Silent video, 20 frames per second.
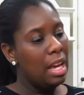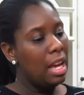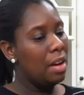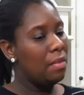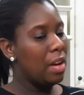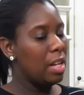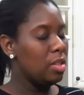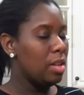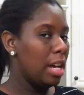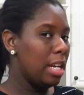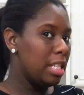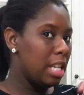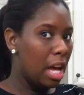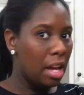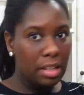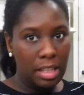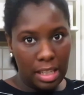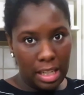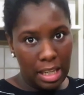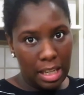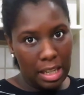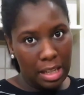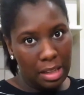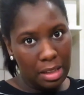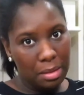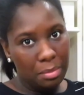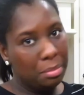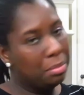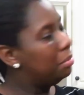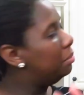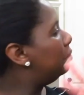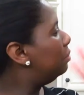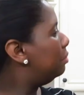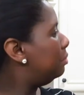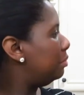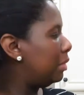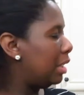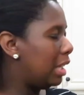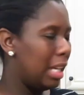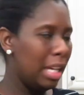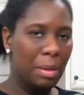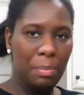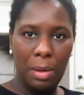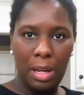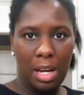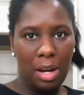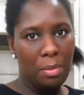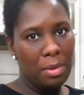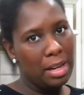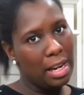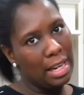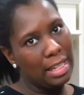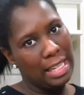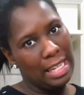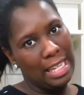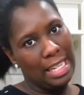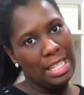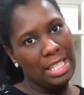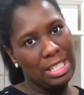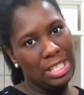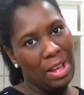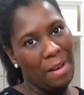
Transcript: if I try to talk to them and pick up what I need.